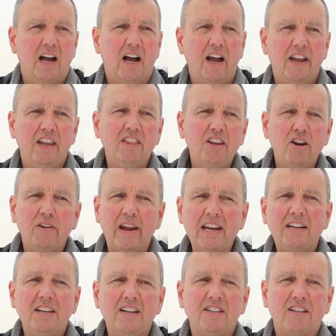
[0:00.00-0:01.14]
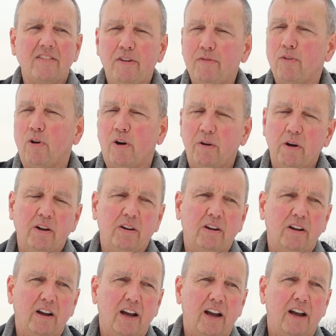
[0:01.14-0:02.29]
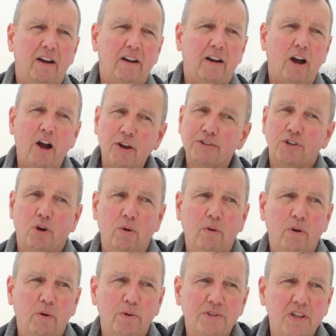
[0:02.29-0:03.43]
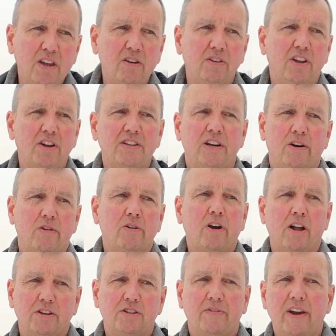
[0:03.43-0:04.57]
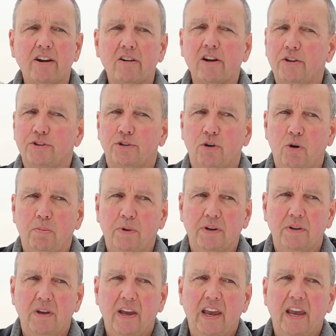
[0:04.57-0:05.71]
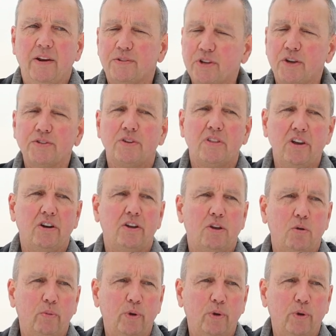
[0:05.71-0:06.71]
Uh, in the year eighteen seventy-four, uh, also, was the year the Ontario College of Agriculture opened. And it was also the year that